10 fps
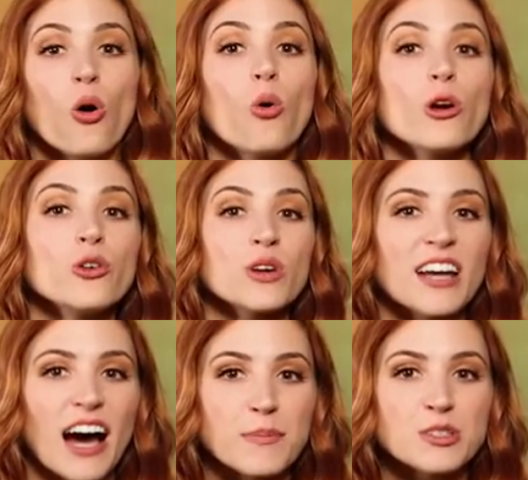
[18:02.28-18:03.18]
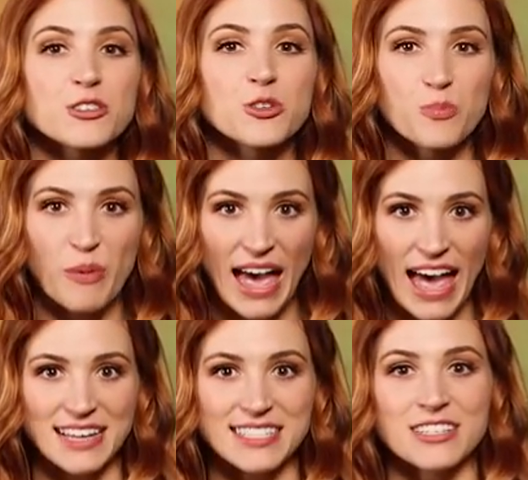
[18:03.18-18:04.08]
or you can opt to
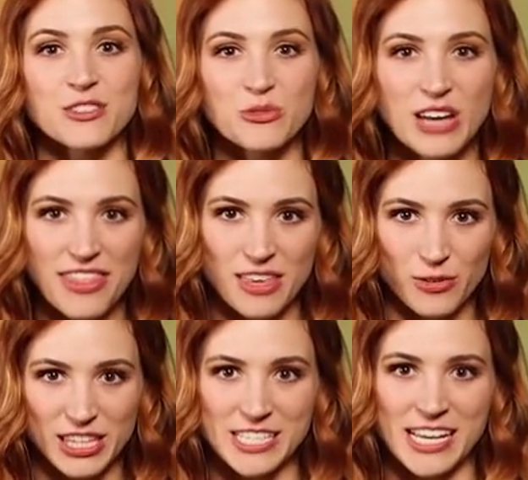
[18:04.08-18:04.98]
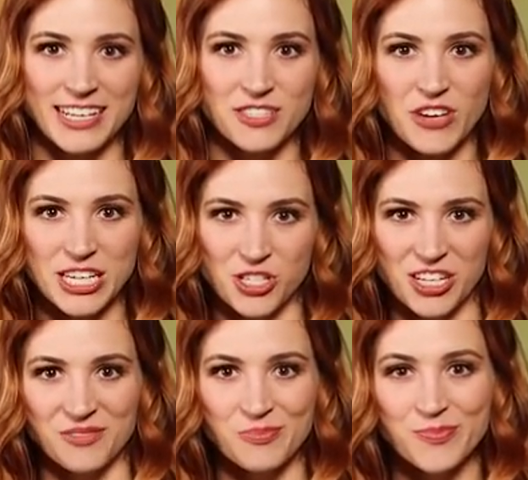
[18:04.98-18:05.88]
pass and do nothing with this
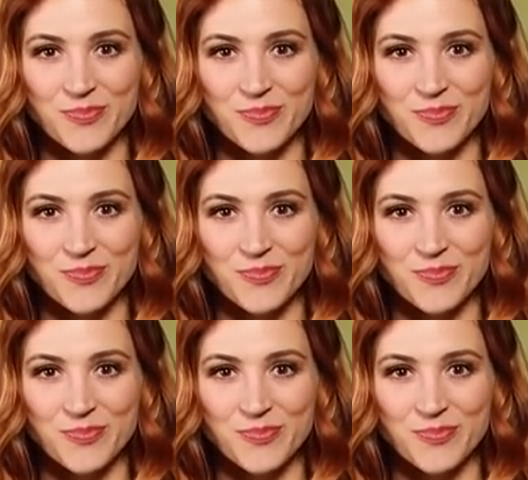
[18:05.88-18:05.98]
activation.